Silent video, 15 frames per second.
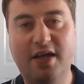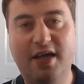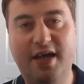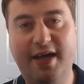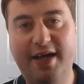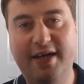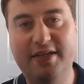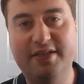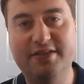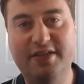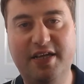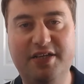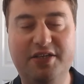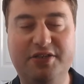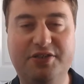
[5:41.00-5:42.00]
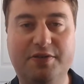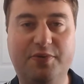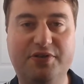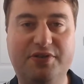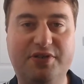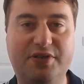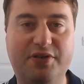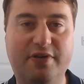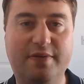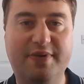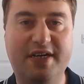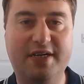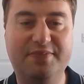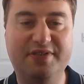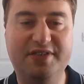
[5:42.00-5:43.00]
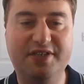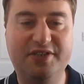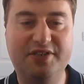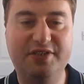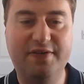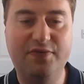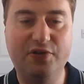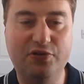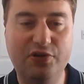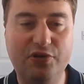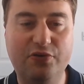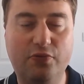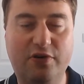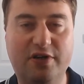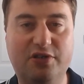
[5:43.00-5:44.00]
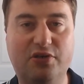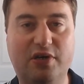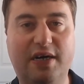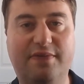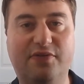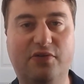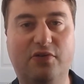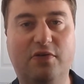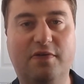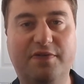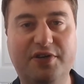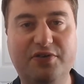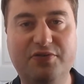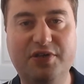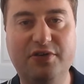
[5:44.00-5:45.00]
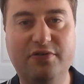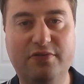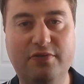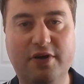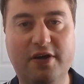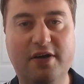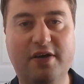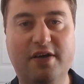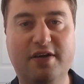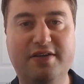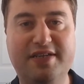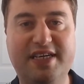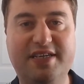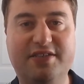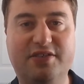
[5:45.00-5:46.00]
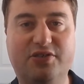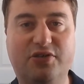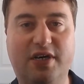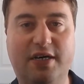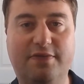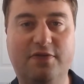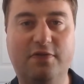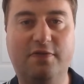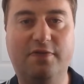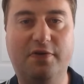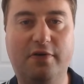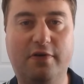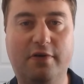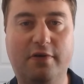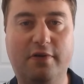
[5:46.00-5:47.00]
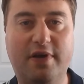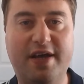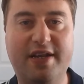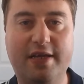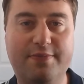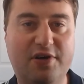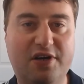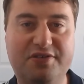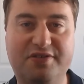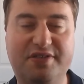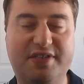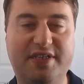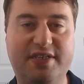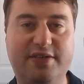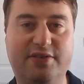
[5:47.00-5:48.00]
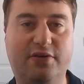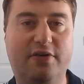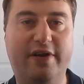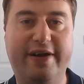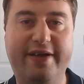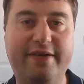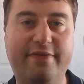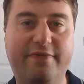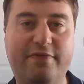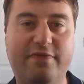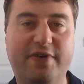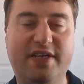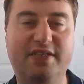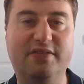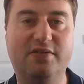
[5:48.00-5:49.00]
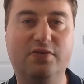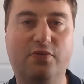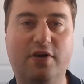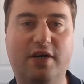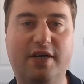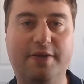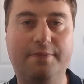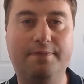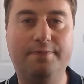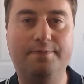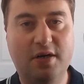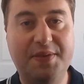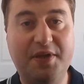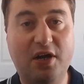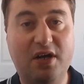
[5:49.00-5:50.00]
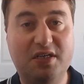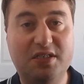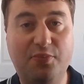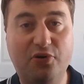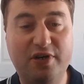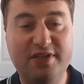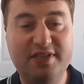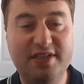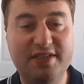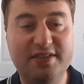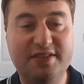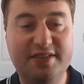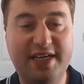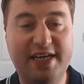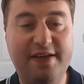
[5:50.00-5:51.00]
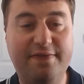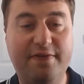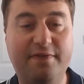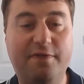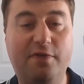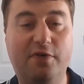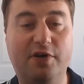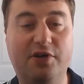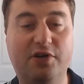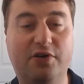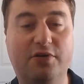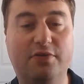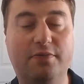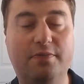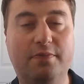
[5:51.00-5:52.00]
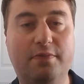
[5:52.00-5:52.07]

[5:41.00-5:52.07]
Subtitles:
And it just puts you in a better position if you do want to travel or if you do need to travel for any emergencies or any reasons why. And the last point is saving for a goal.